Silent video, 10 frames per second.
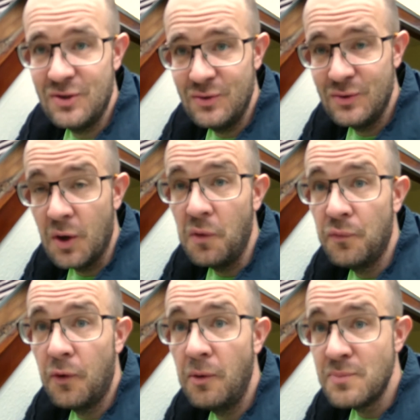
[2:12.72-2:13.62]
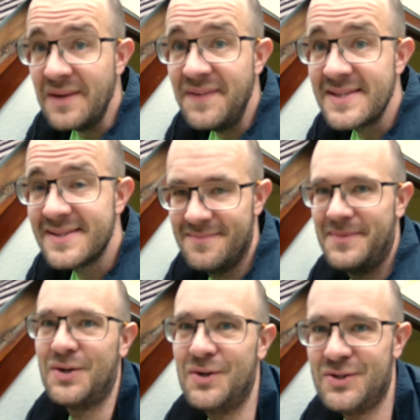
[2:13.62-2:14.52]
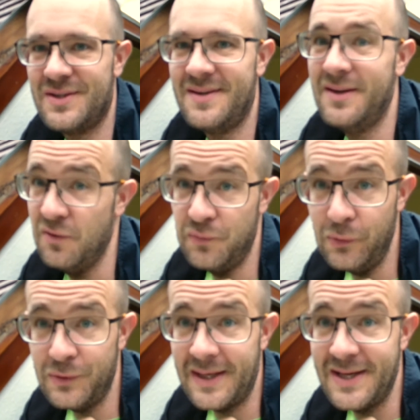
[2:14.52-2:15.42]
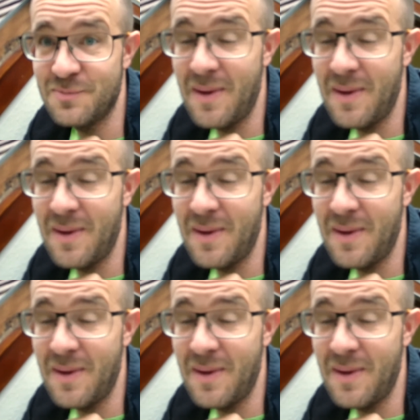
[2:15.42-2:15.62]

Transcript: to go for breakfast because food is